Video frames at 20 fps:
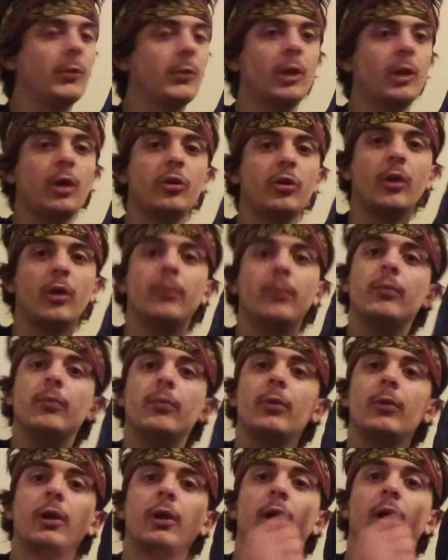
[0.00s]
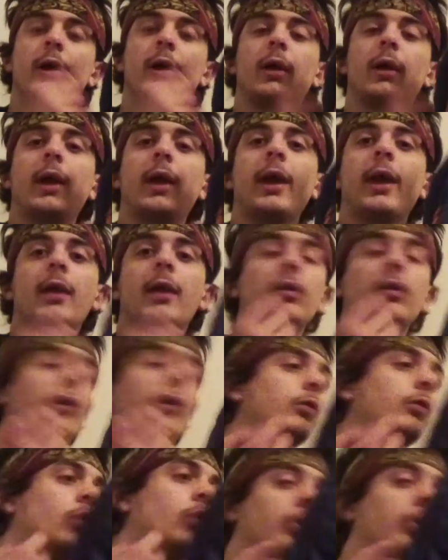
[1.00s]
So, and of
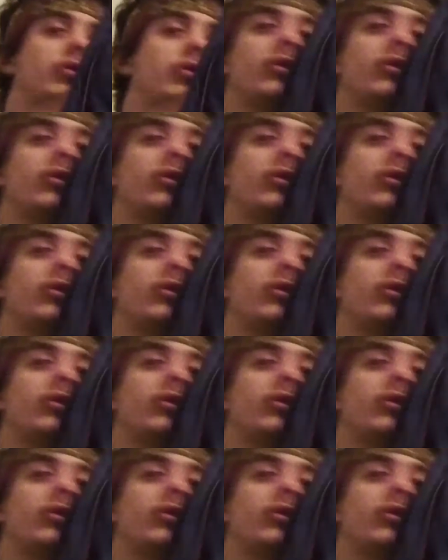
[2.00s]
course,